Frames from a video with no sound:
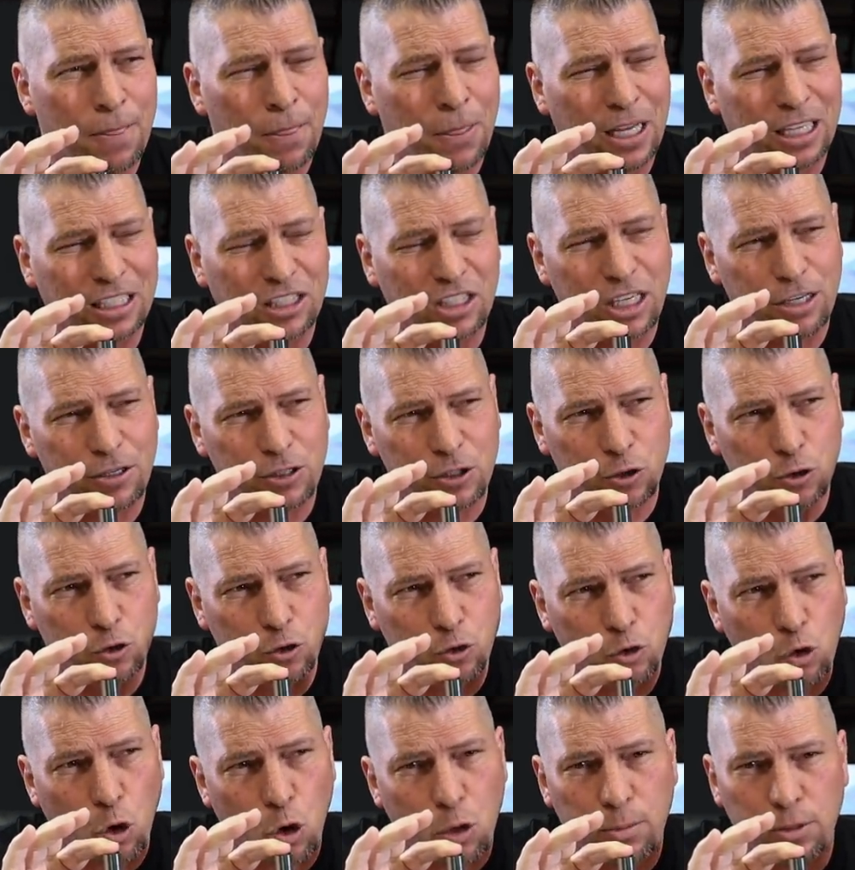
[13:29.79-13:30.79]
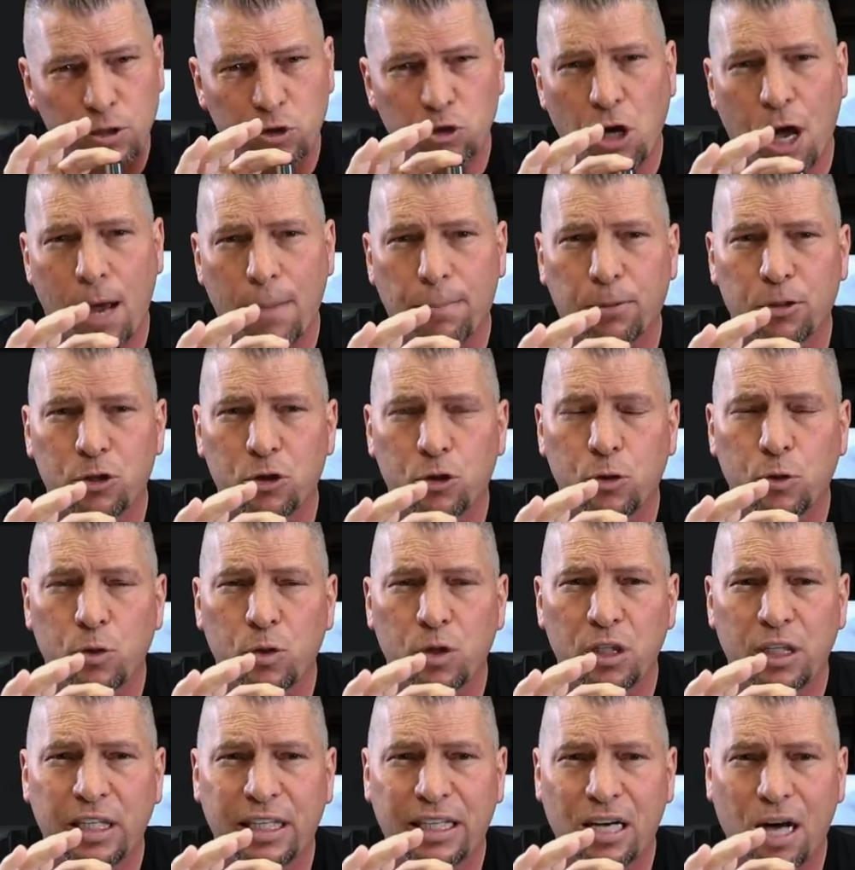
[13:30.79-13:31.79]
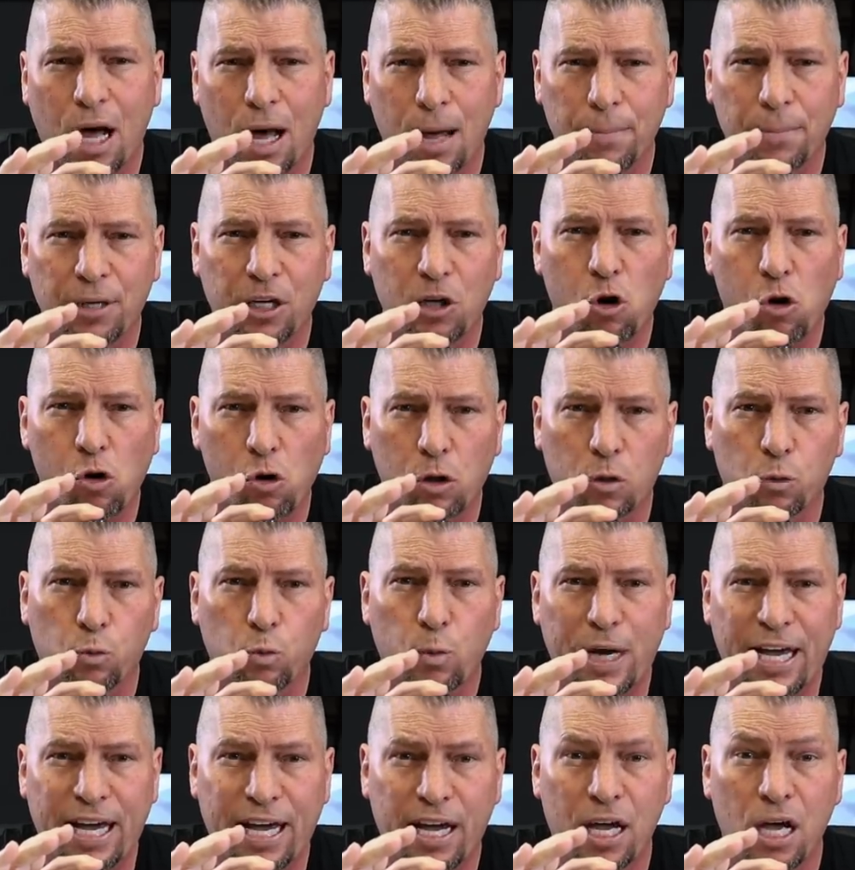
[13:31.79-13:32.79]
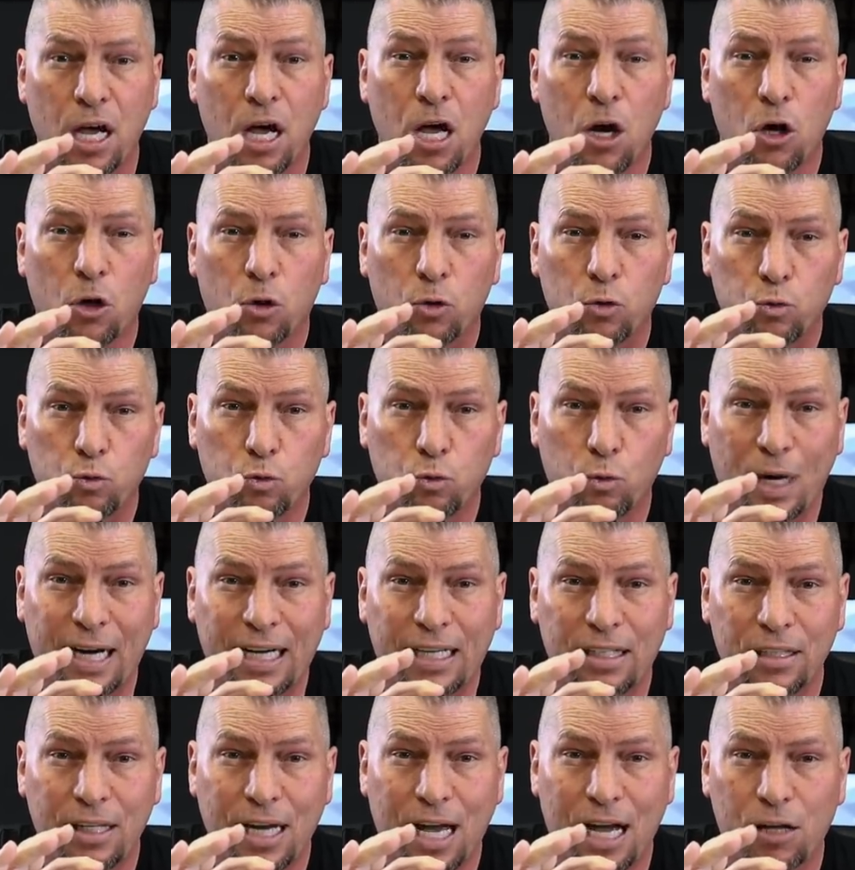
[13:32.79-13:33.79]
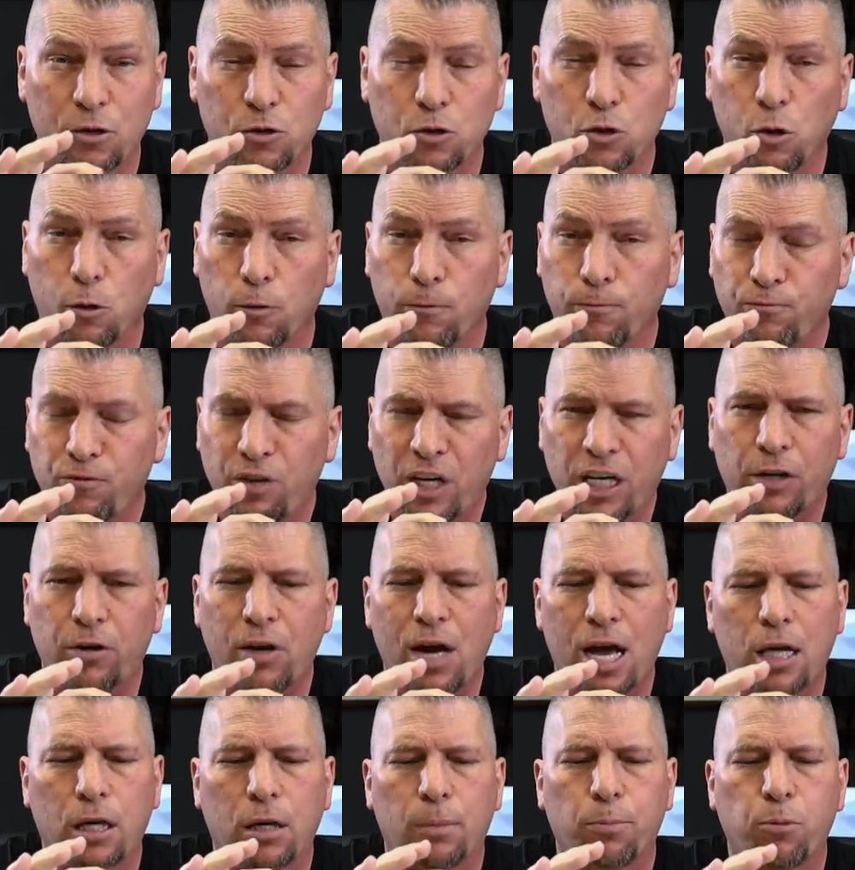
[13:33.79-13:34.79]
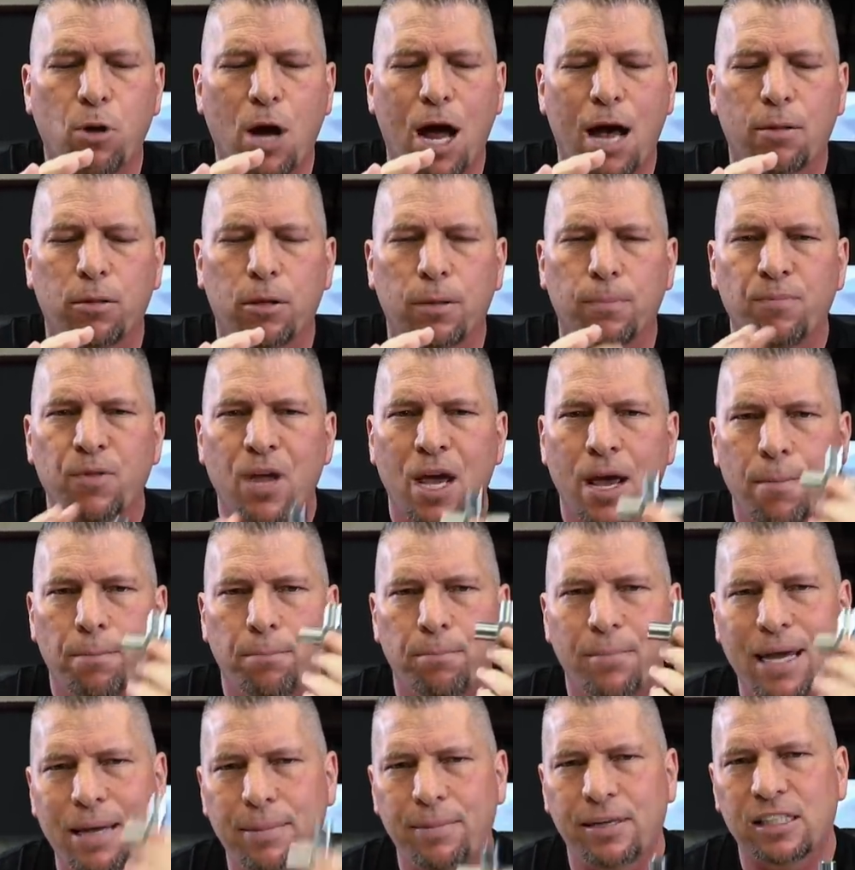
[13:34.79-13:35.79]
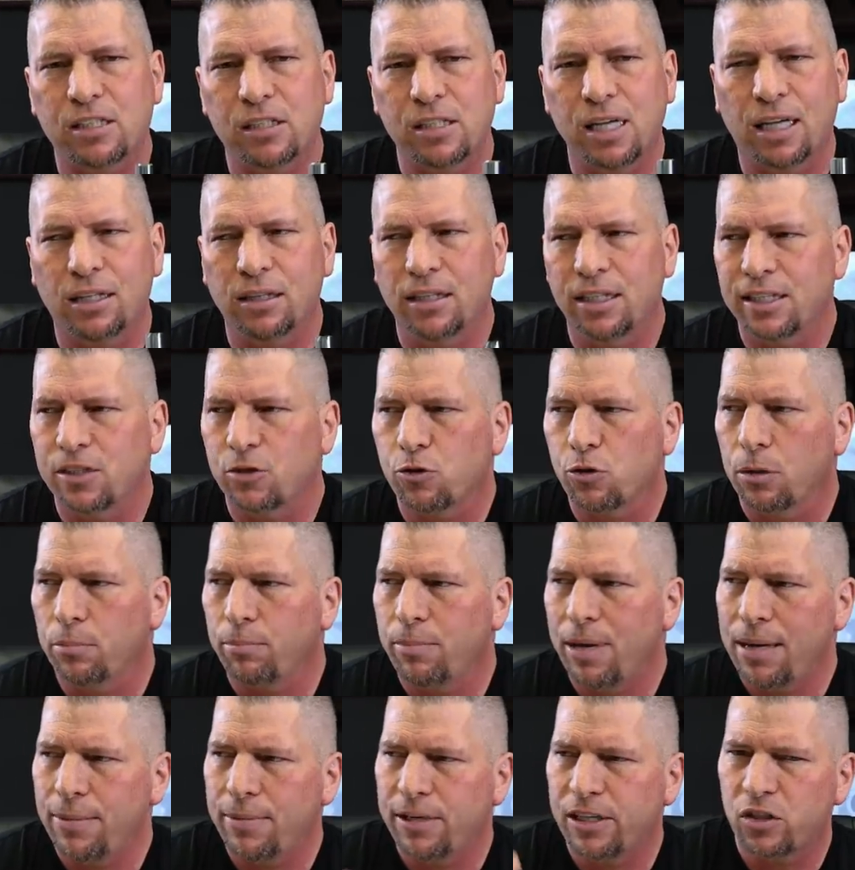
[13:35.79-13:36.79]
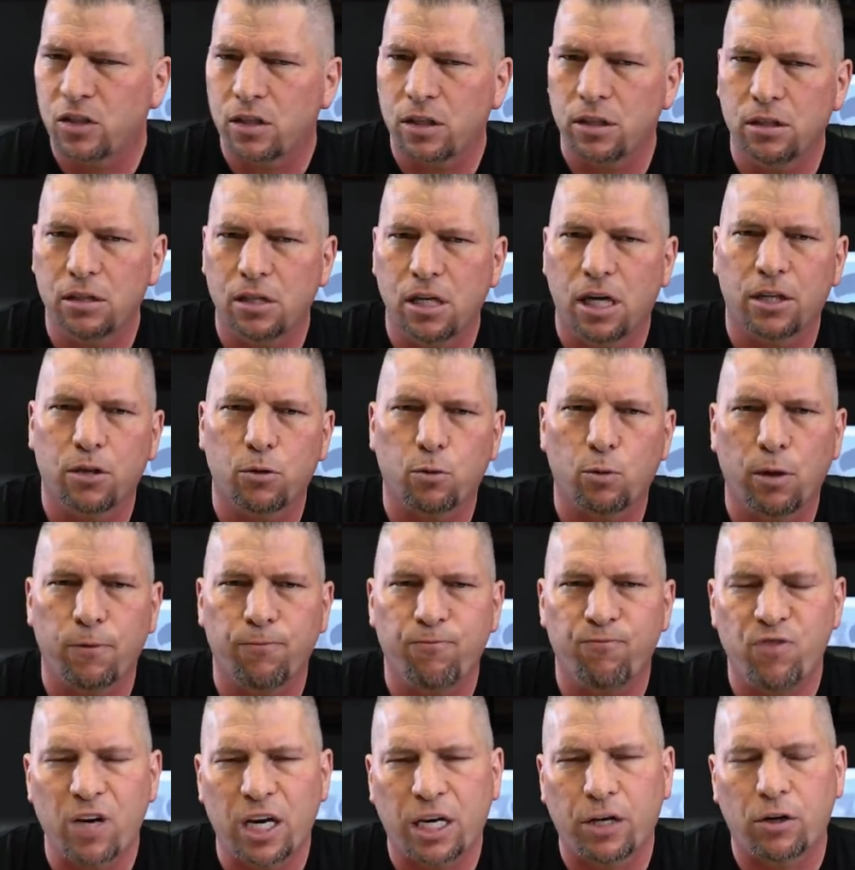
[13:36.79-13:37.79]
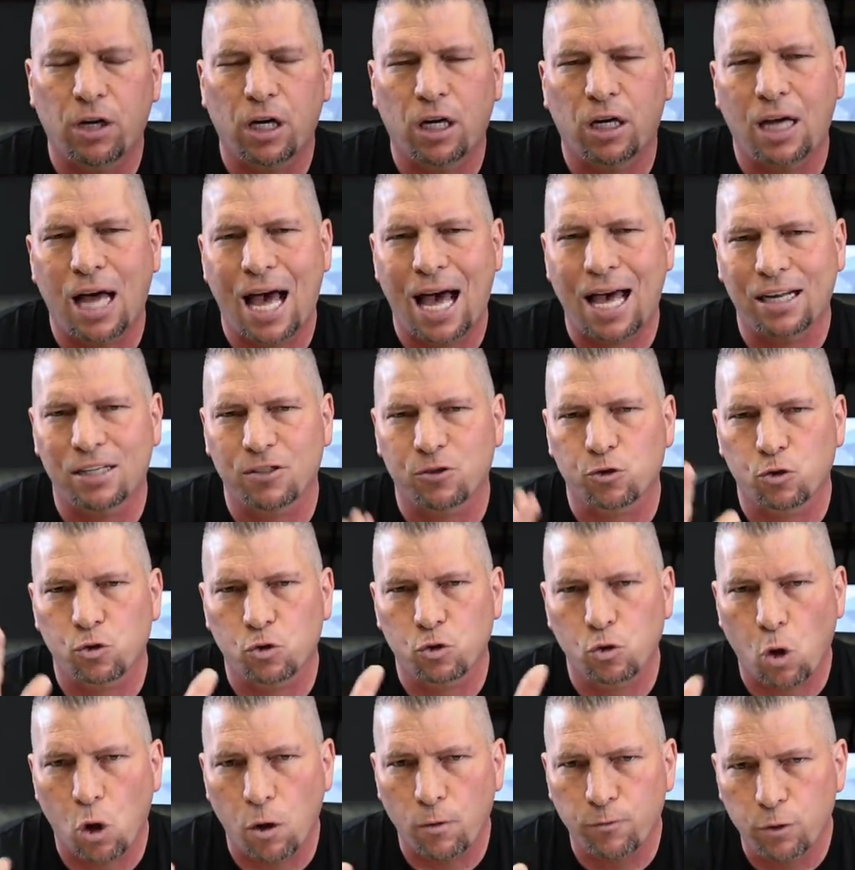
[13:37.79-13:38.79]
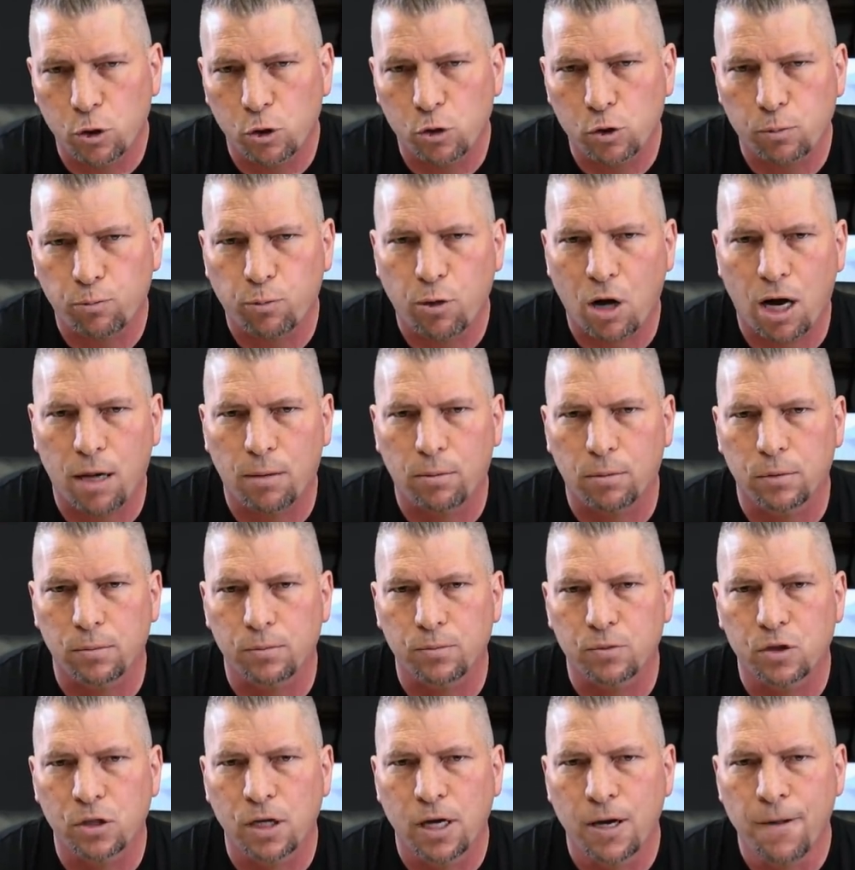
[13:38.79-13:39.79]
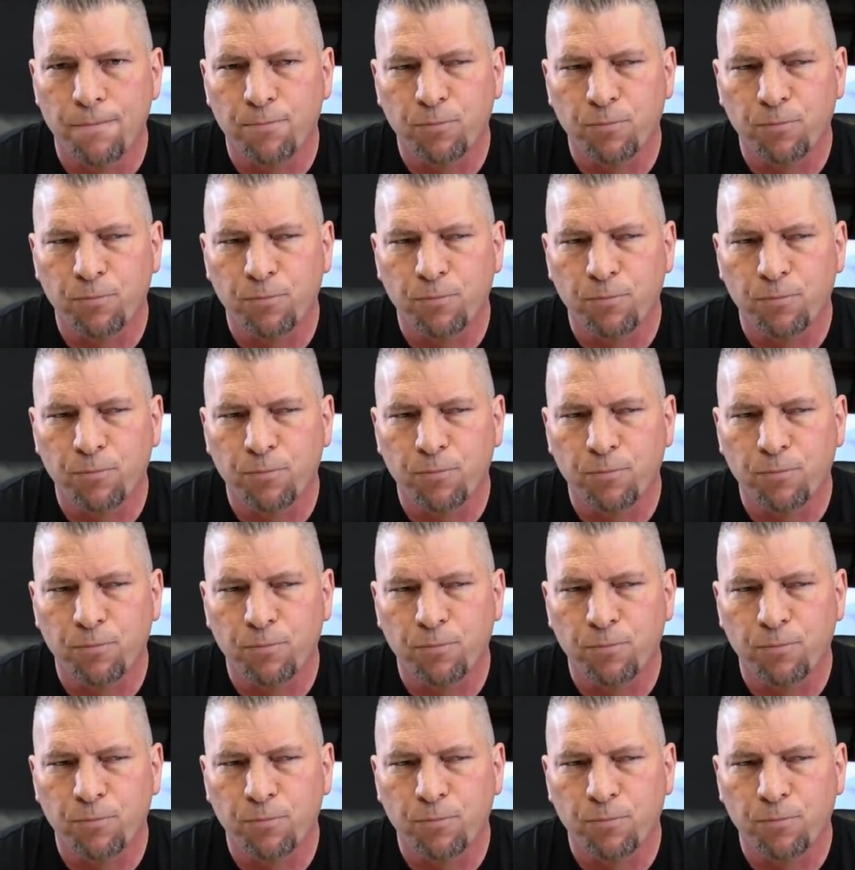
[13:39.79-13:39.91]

Like there is so much opportunity coming our way right now. So figure out a problem. Maybe it's not this one, maybe it's another one. Figure out how to solve those problems.